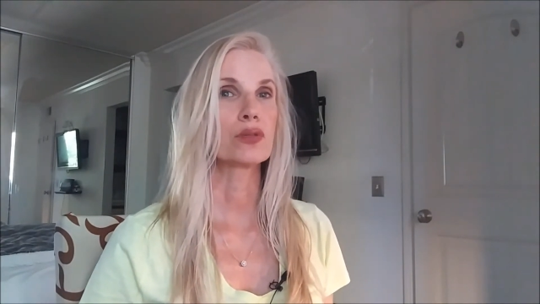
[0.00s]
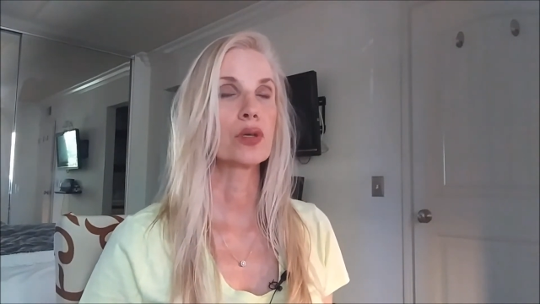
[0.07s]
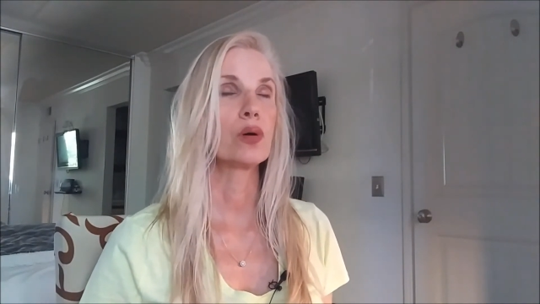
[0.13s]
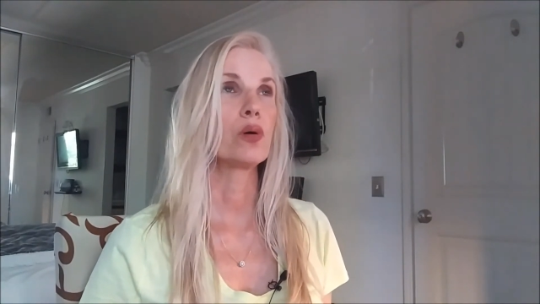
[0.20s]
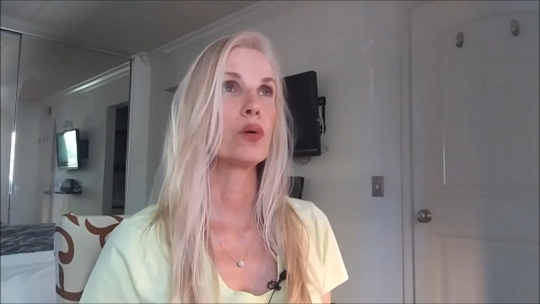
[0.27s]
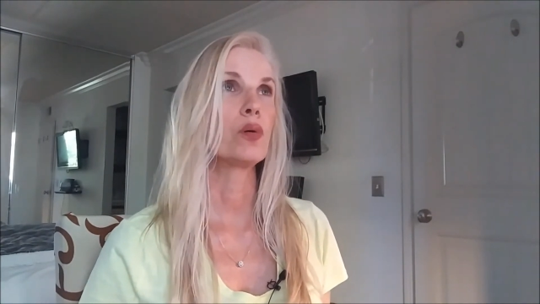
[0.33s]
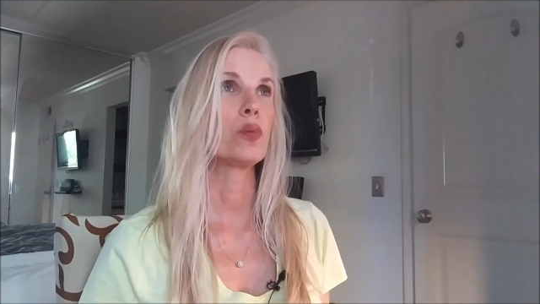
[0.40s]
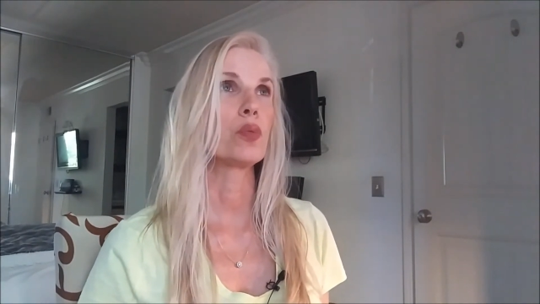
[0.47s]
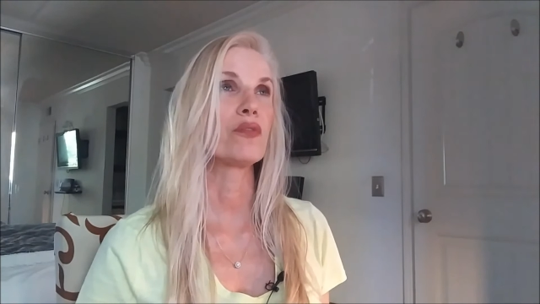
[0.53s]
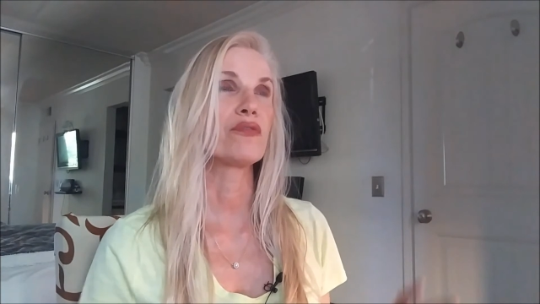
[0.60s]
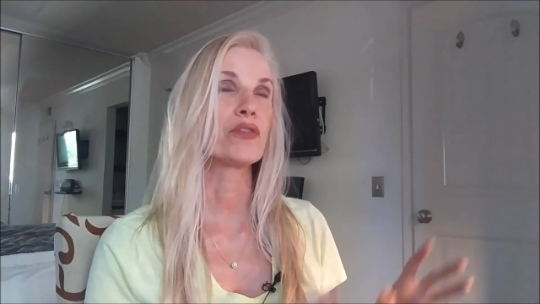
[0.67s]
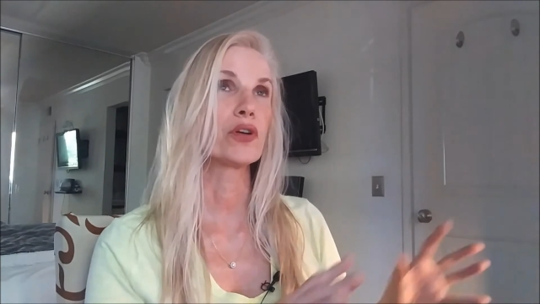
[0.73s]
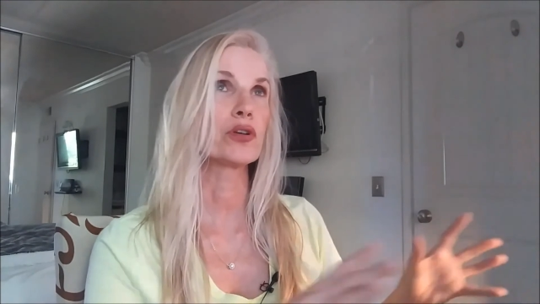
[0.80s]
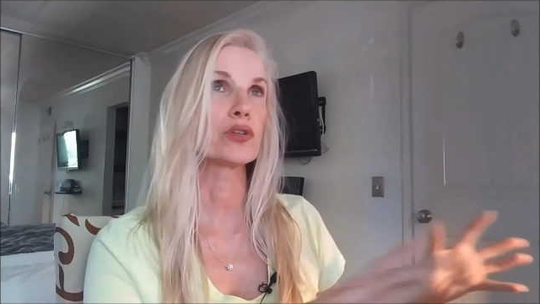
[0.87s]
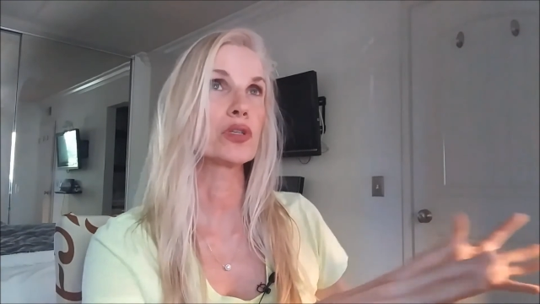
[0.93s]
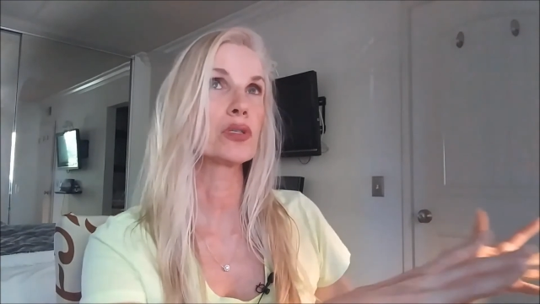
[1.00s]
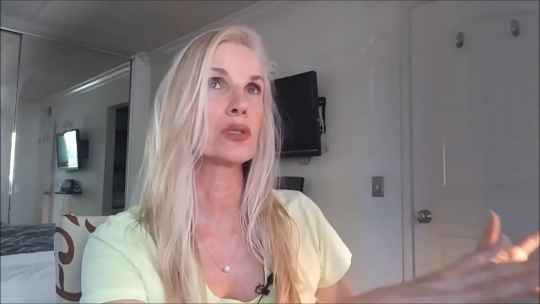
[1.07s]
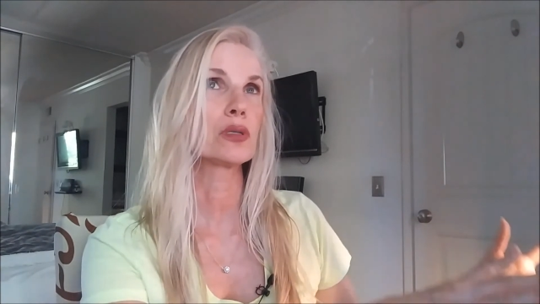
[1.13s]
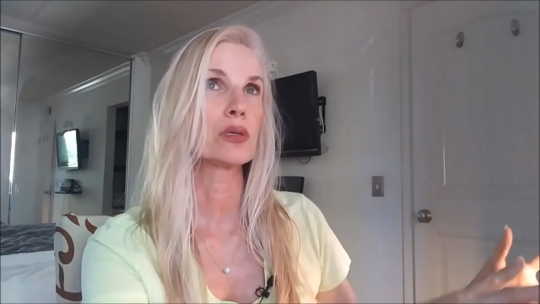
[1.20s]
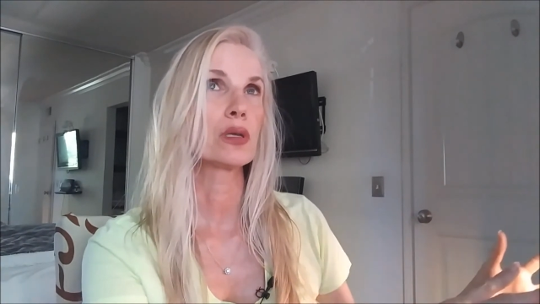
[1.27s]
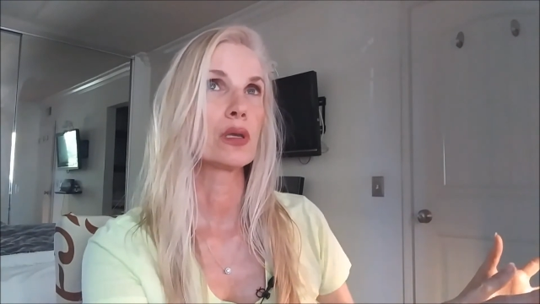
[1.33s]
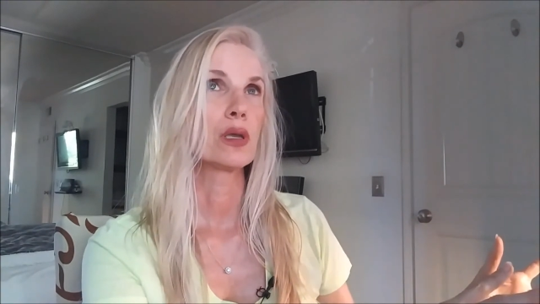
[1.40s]
So the
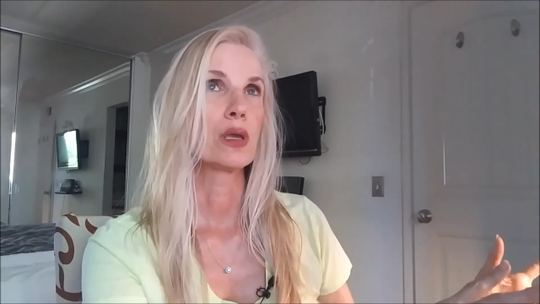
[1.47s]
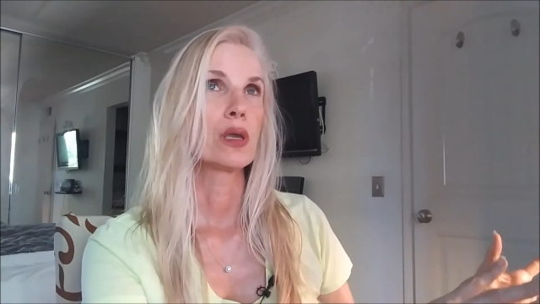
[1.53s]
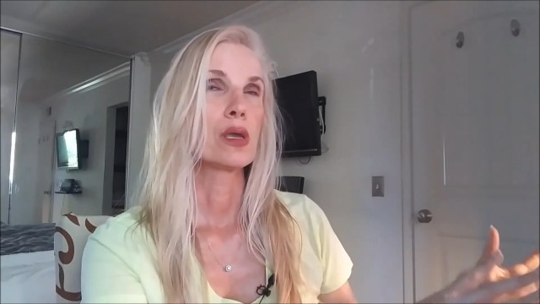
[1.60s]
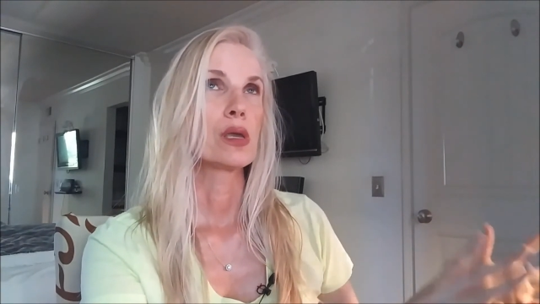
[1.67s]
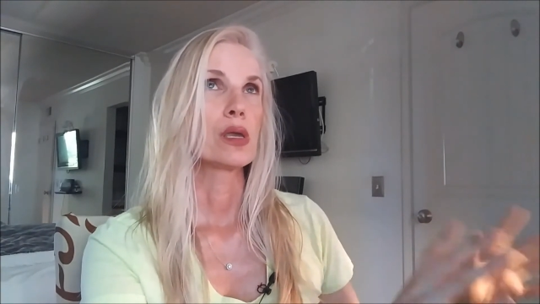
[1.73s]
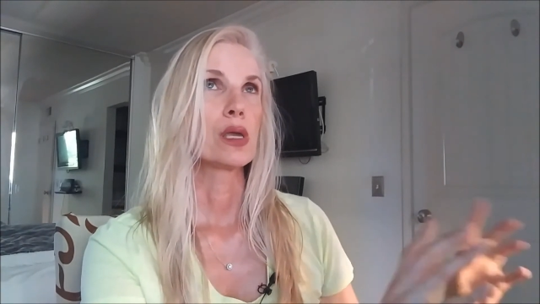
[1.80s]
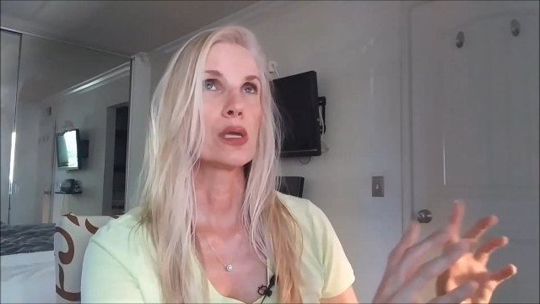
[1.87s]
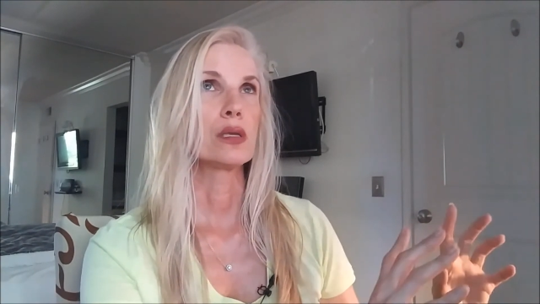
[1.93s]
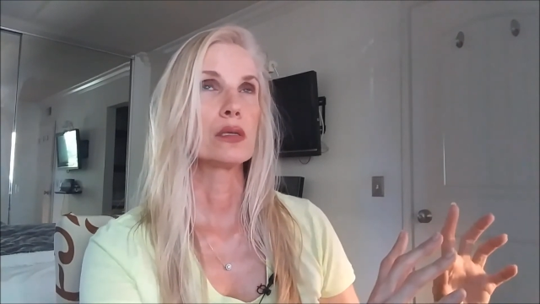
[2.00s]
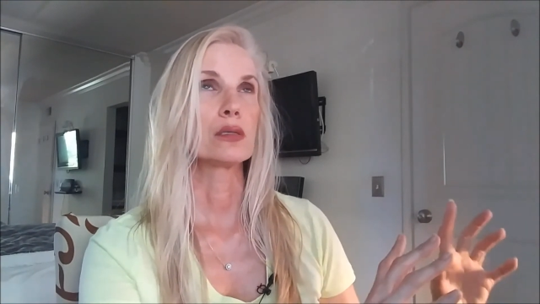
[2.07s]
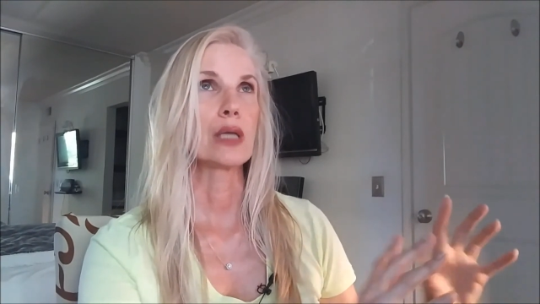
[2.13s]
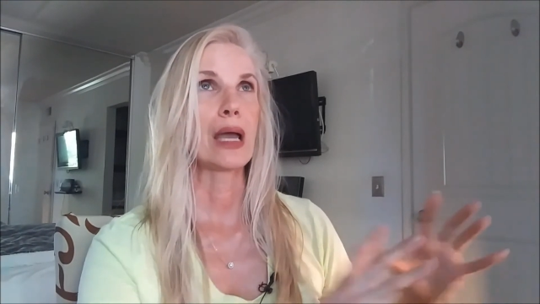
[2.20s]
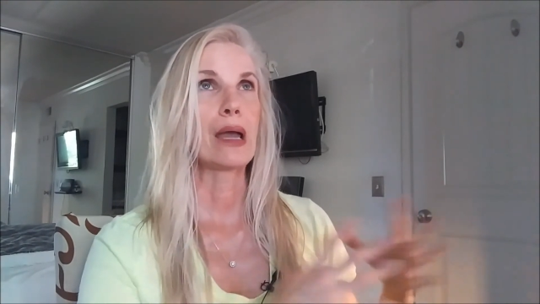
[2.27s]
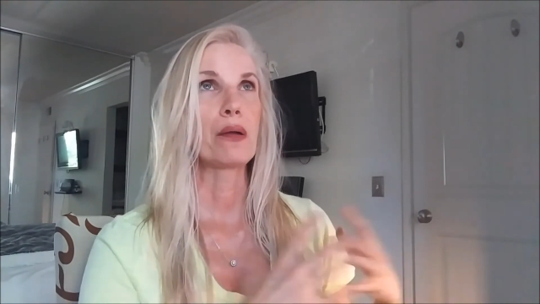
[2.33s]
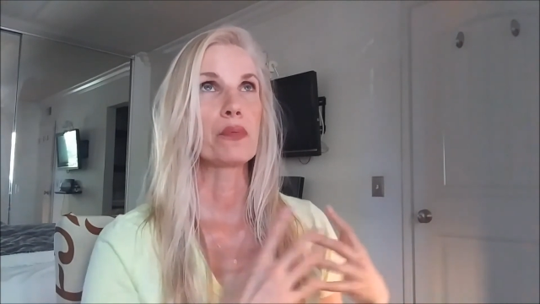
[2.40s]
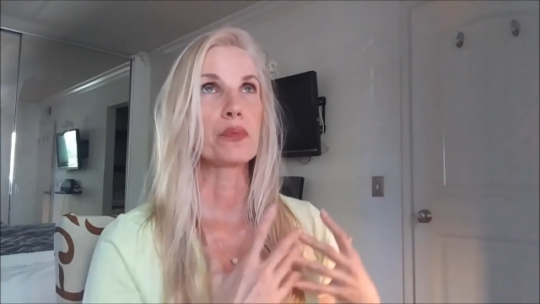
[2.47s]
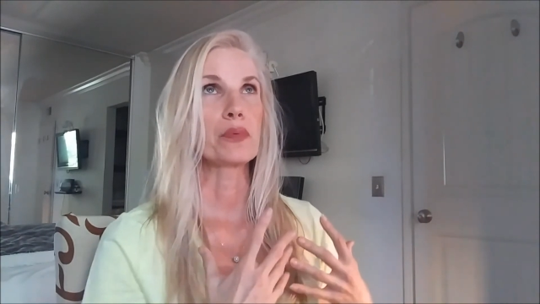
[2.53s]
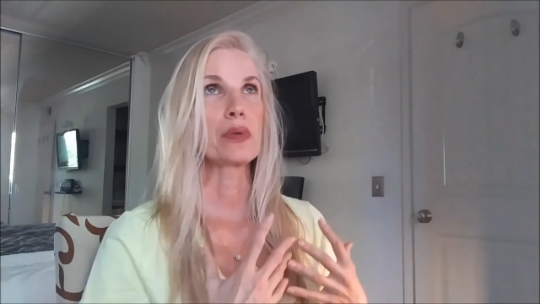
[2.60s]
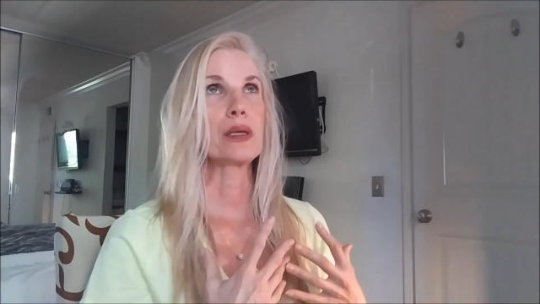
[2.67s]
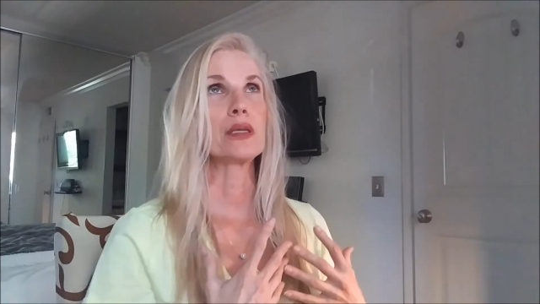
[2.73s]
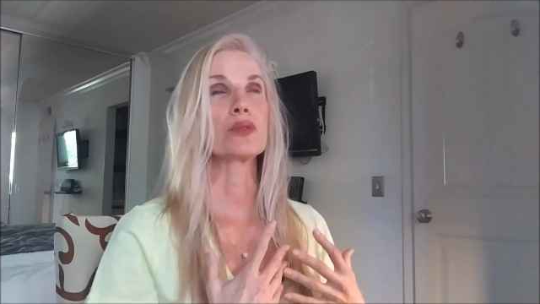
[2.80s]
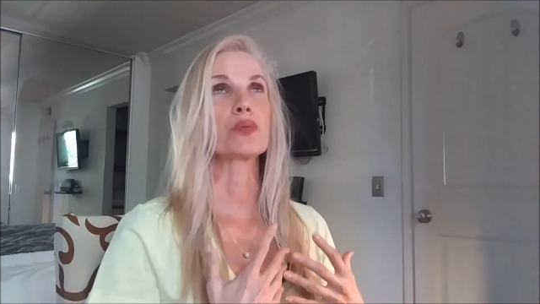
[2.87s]
first
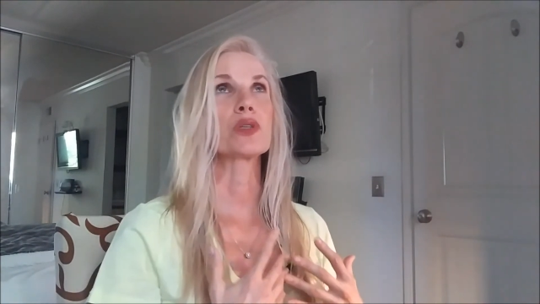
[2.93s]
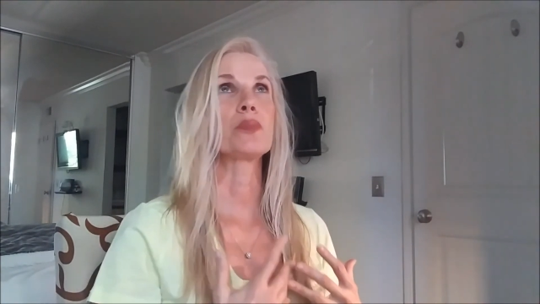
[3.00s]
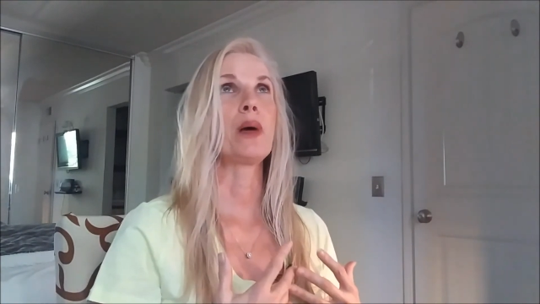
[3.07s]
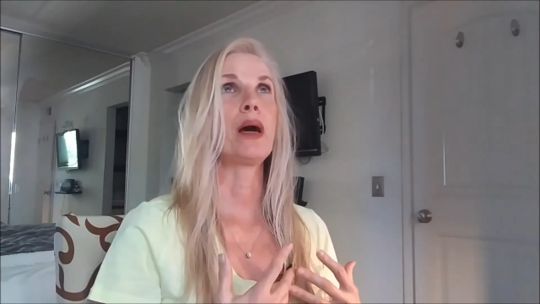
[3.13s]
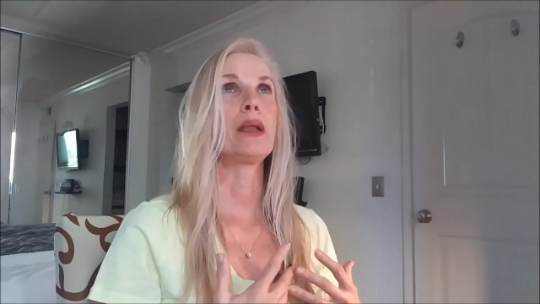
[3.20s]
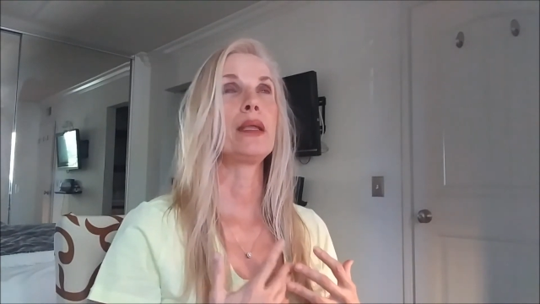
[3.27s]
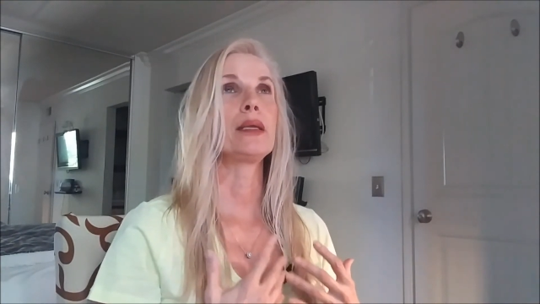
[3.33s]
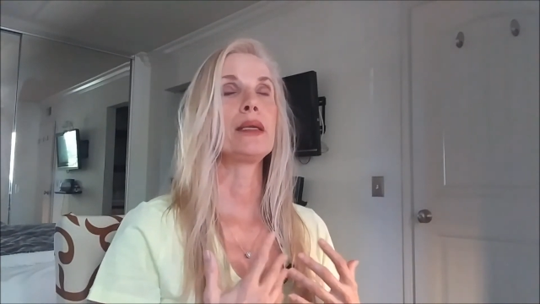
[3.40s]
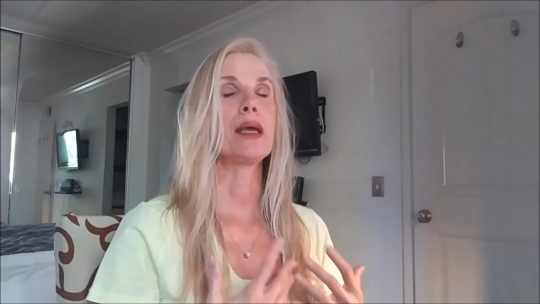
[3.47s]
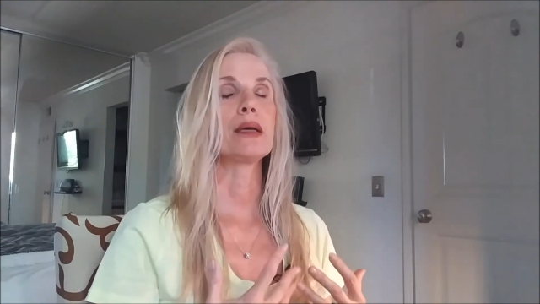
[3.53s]
is responding,